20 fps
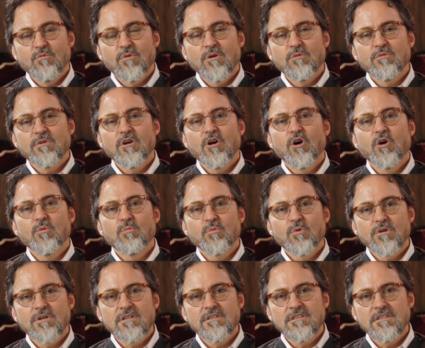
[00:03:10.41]
what we hope
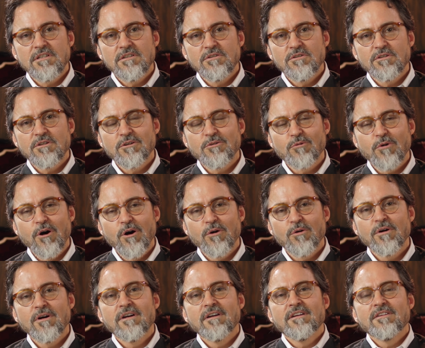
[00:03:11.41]
will continue to
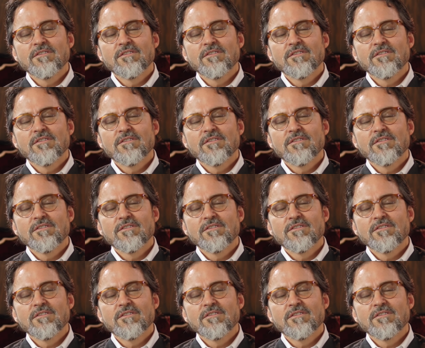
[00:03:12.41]
grow.